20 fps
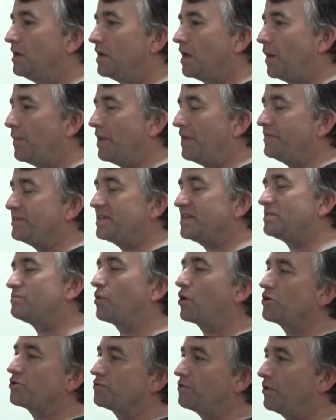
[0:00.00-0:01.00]
I mean, if it says
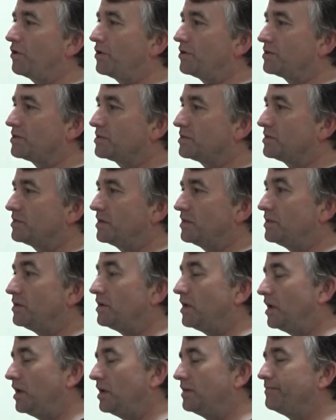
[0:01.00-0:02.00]
martial arts in the
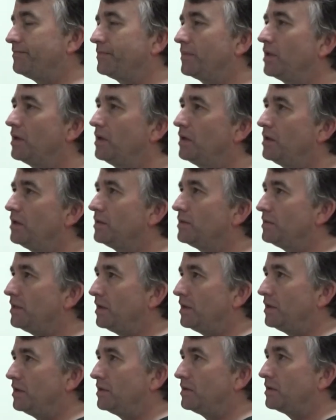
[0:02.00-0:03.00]
name,
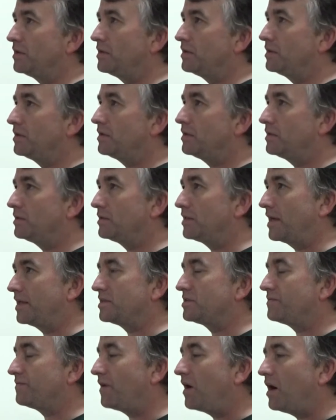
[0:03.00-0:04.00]
then
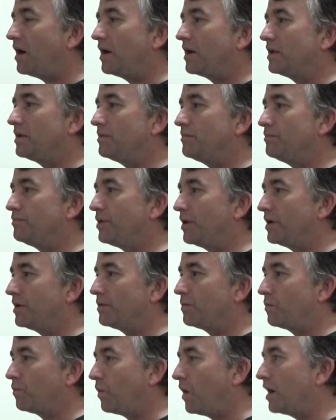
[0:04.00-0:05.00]
that's fine,
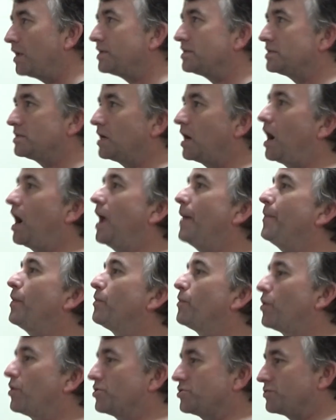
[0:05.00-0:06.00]
but what type
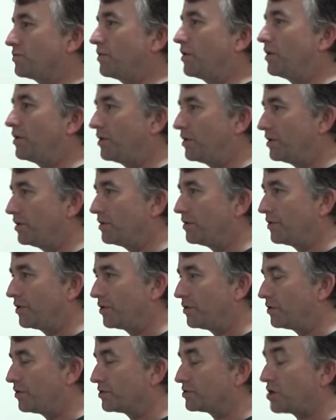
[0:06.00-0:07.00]
of martial art are you learning?
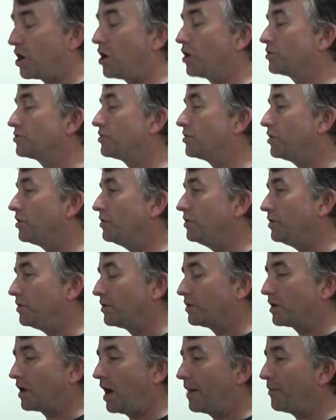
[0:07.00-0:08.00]
You're learning Tang Soo Do, you're
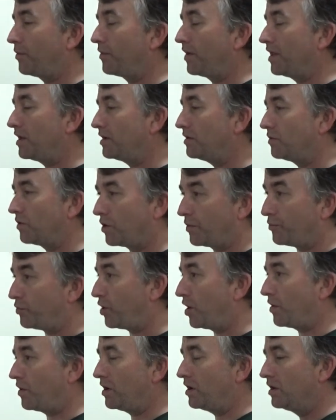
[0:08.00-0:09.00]
learning Capoeira or
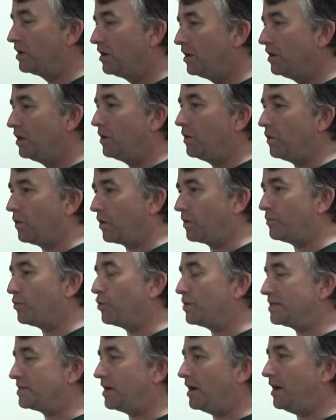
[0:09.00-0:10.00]
Capoeira or
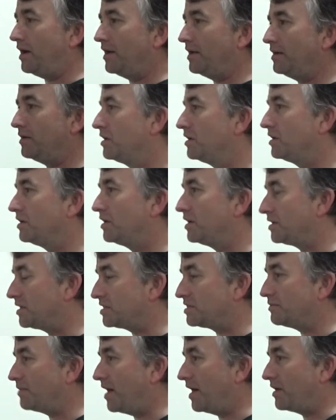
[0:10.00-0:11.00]
Muay Thai? It
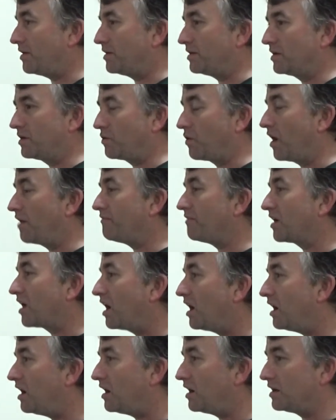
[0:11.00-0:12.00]
doesn't matter. Krav
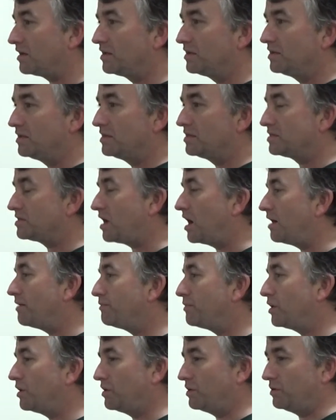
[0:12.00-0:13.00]
Maga,
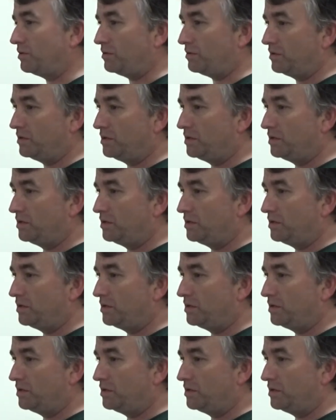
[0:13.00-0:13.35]
Sambo,